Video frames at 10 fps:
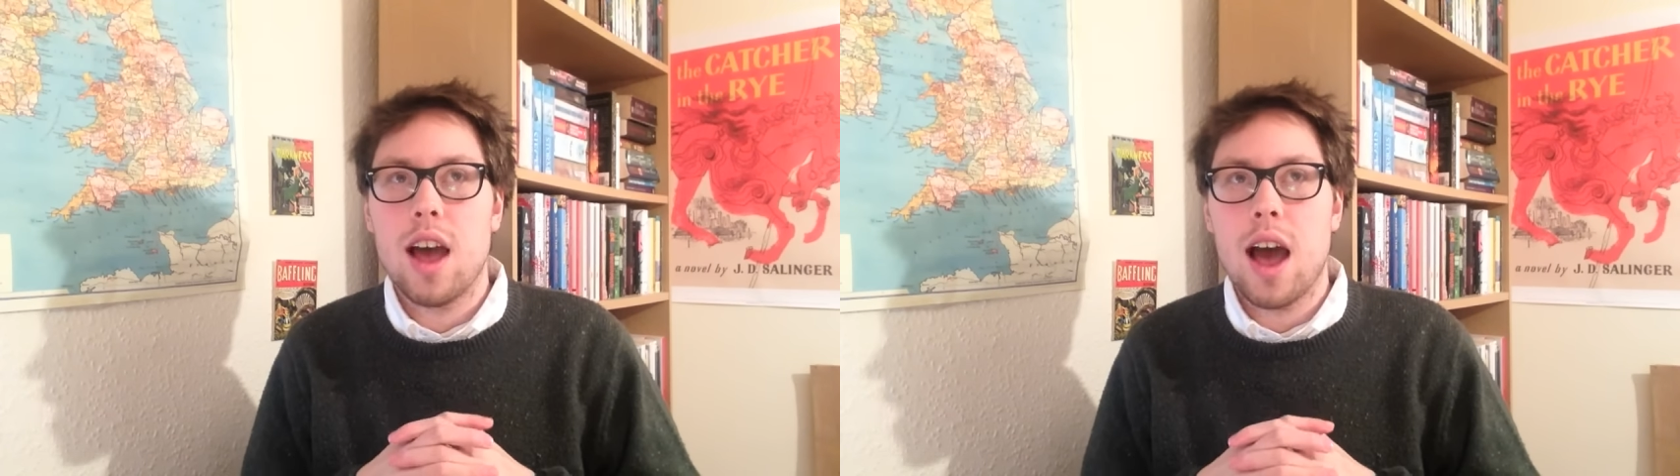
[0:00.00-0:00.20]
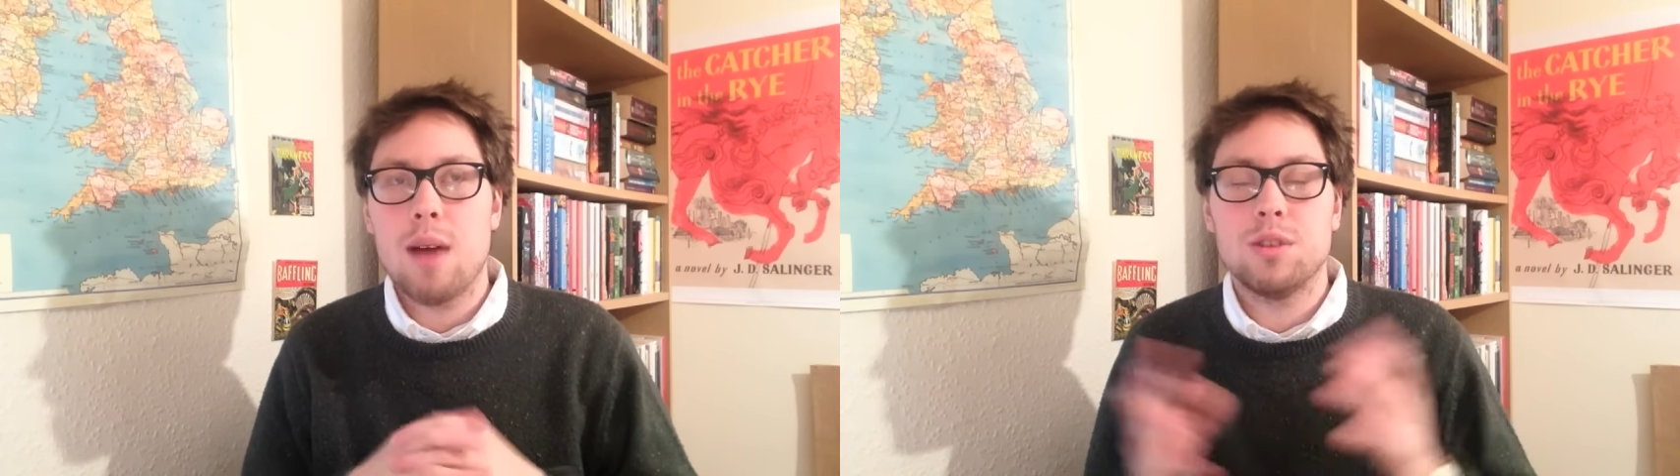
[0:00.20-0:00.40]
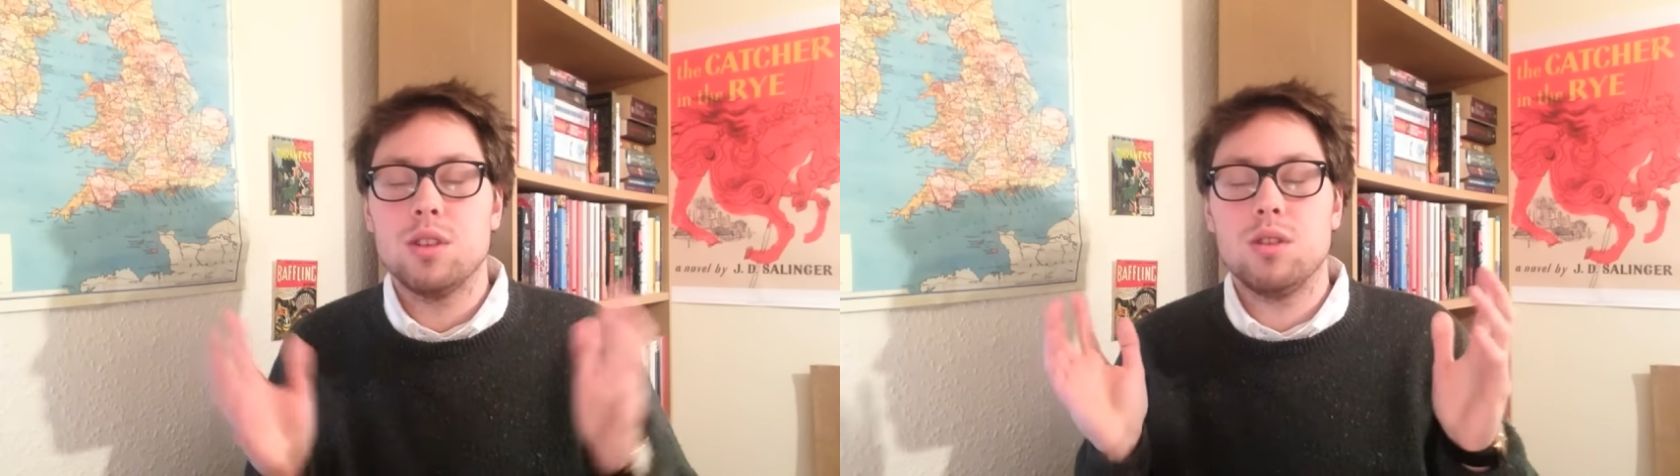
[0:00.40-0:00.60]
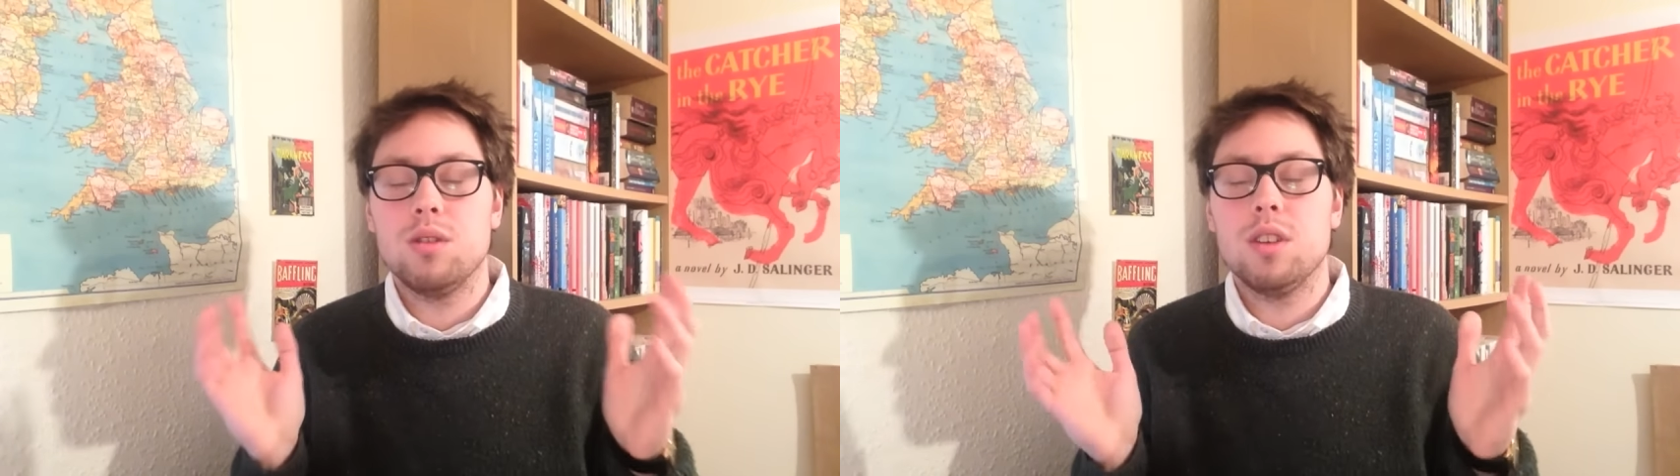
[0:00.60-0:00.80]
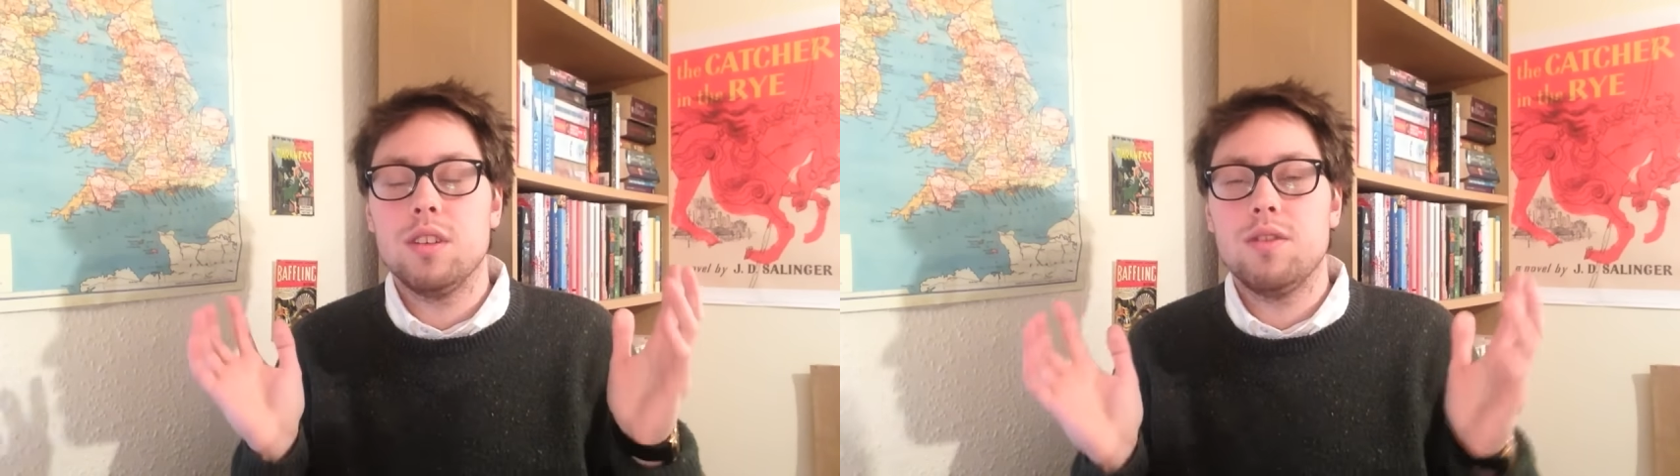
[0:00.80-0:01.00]

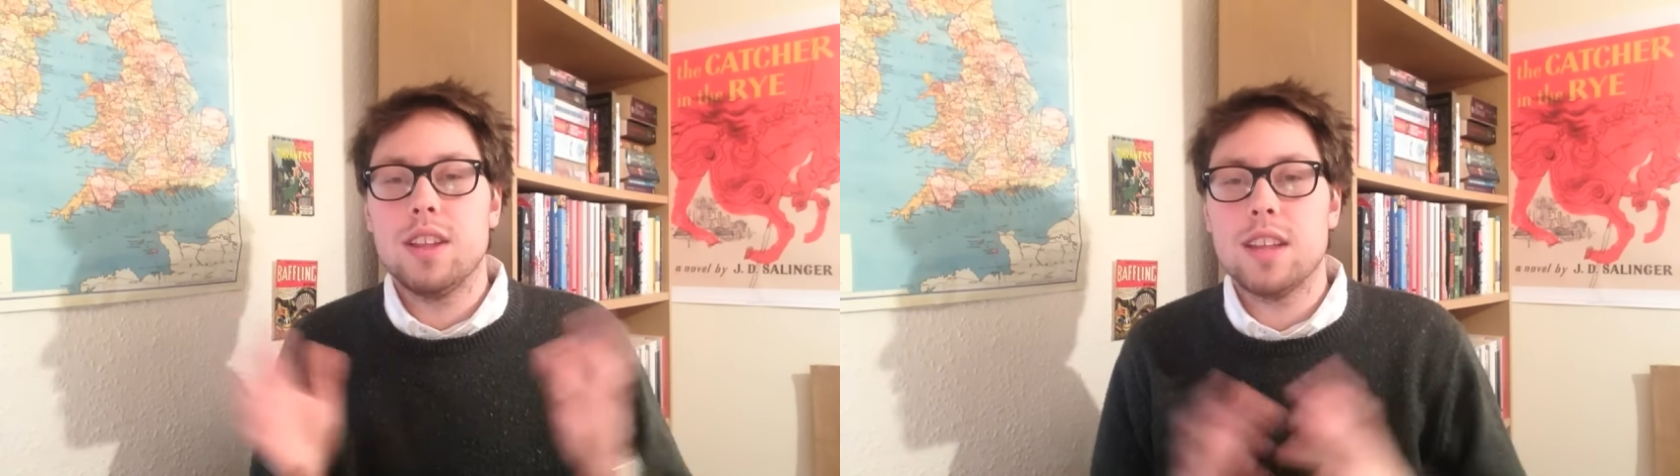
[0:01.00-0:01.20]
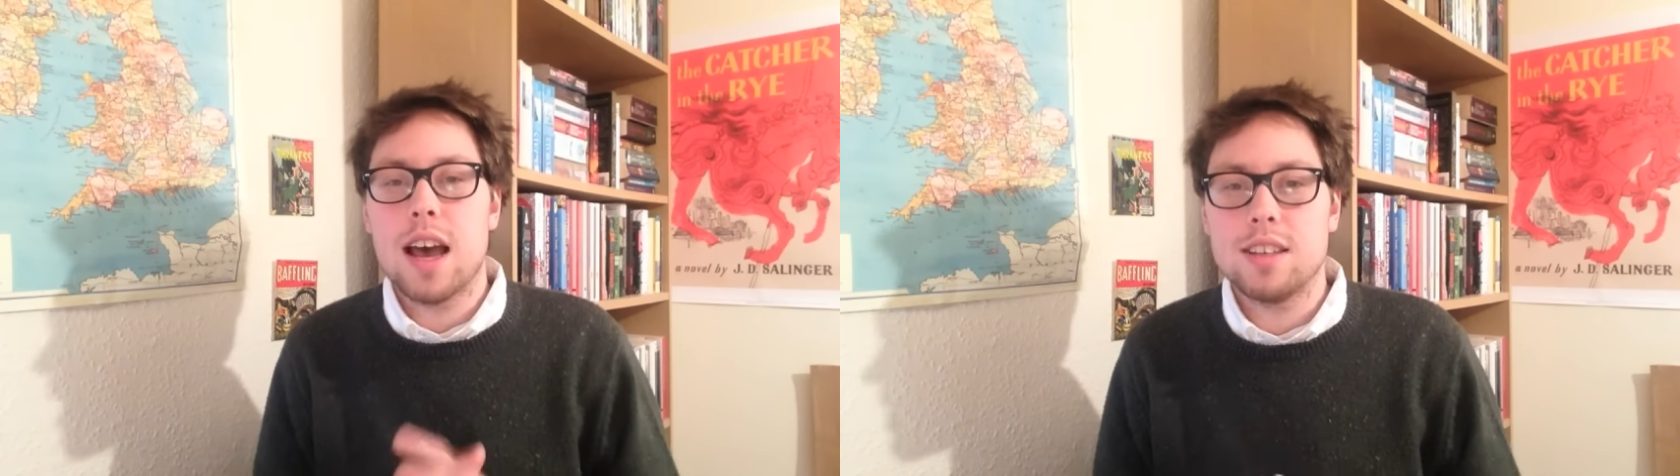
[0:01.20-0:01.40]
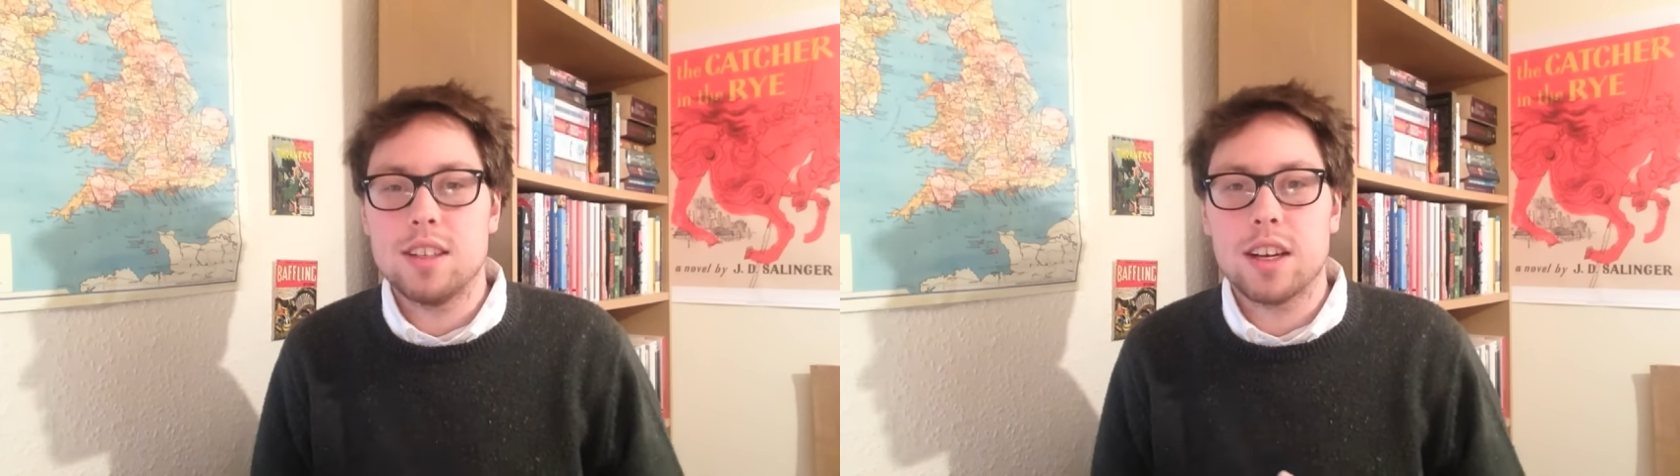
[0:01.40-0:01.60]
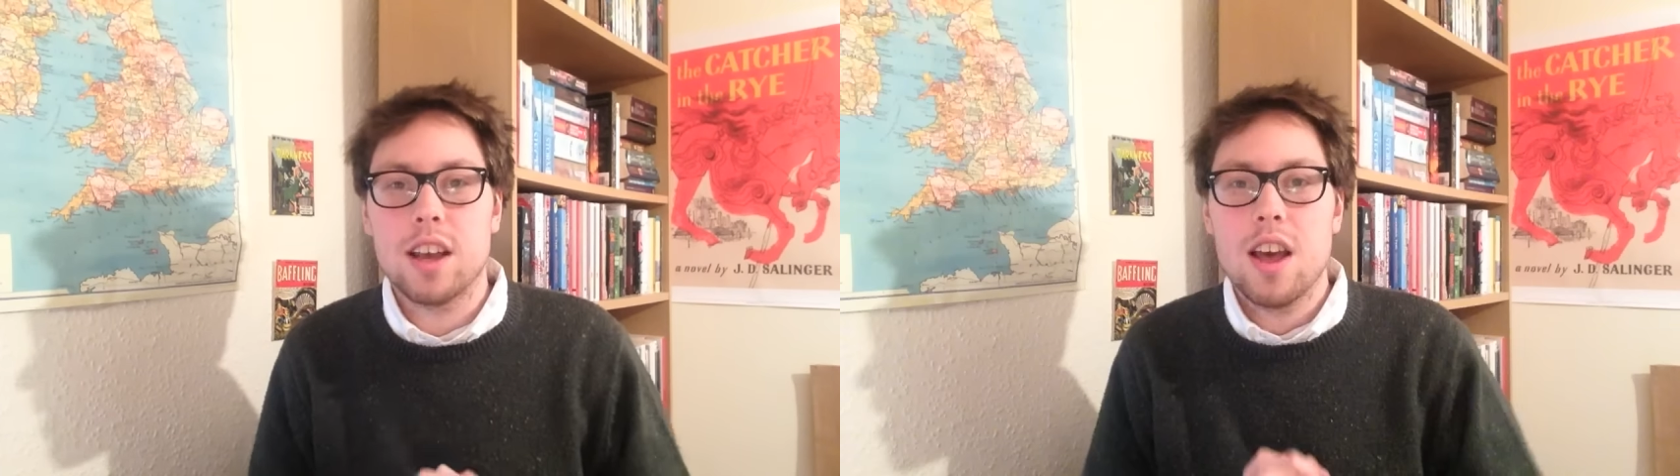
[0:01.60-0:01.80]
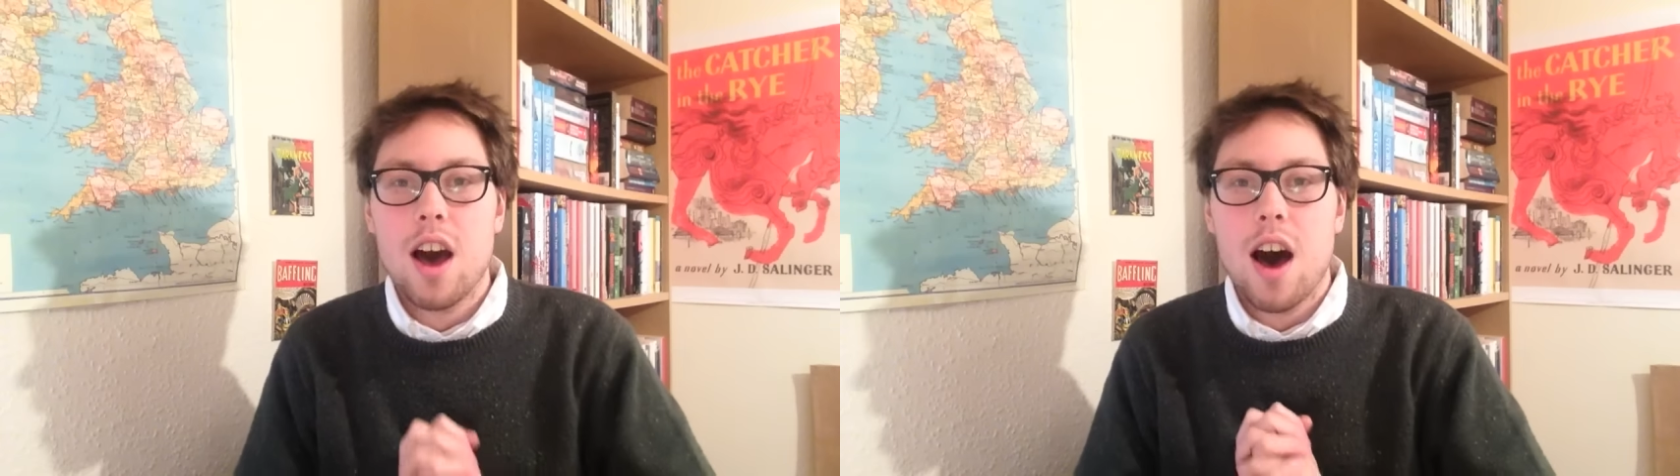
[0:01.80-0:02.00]
absolutely fantastic.